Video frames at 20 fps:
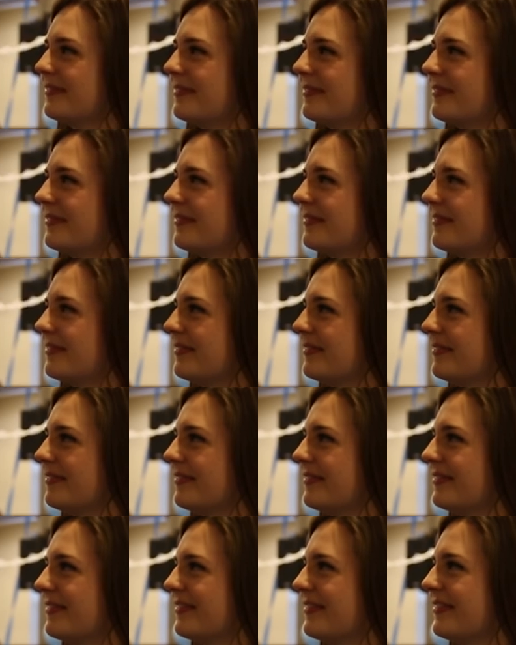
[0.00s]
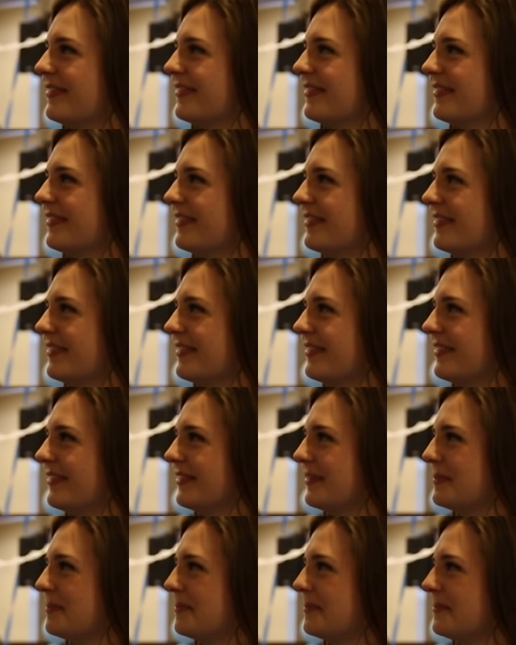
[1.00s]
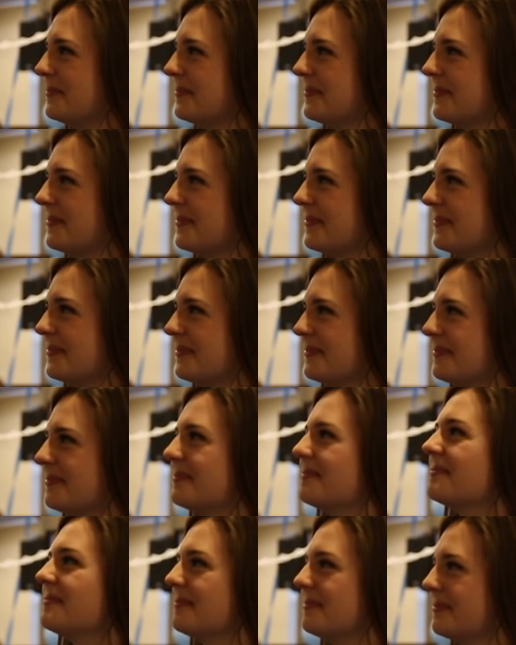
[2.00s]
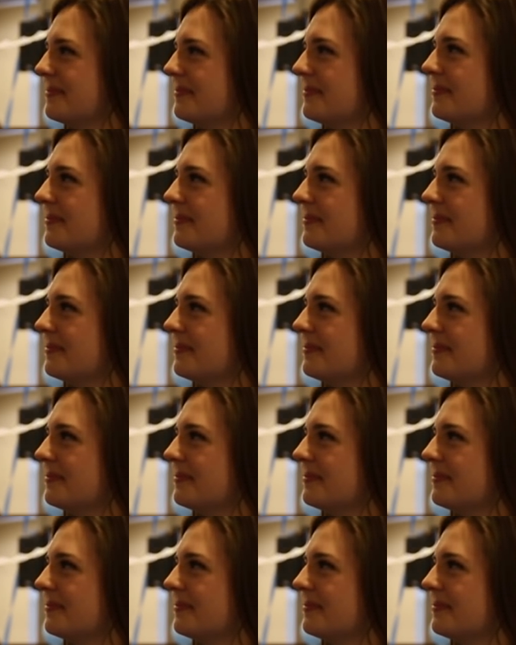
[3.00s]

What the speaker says: [no speech]